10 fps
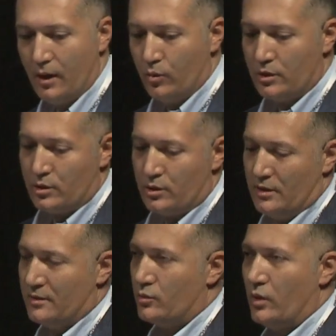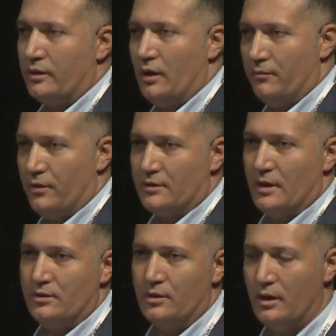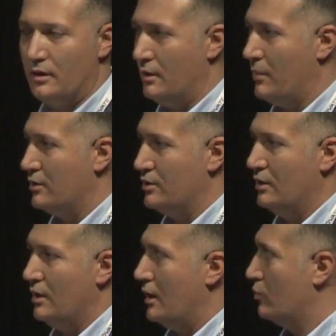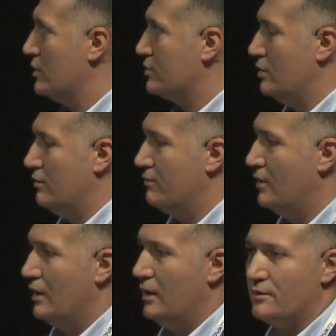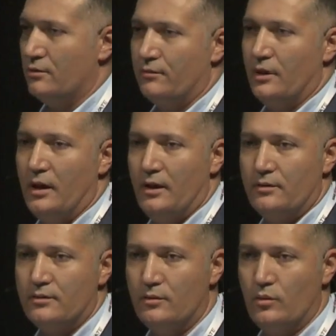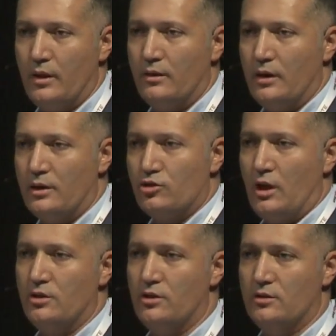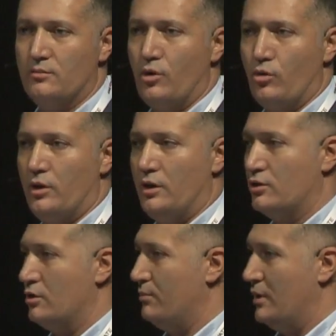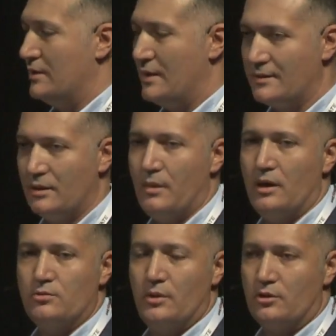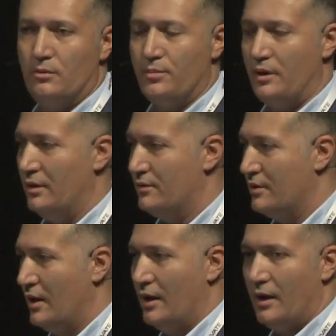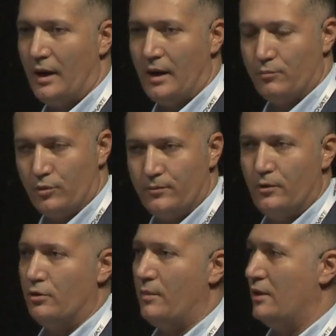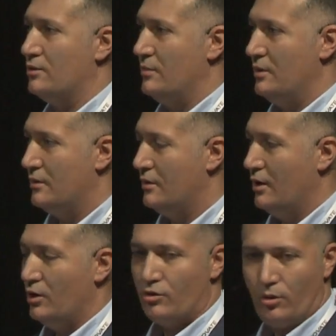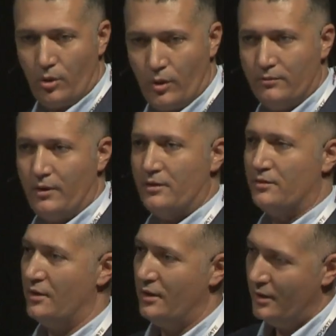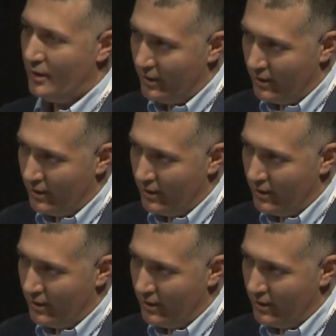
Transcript: which is quite diverse, as you can imagine. And we serve lots of clients, whether they're exchanges, brokerage companies, asset management companies, and portfolio management, robo-advisory,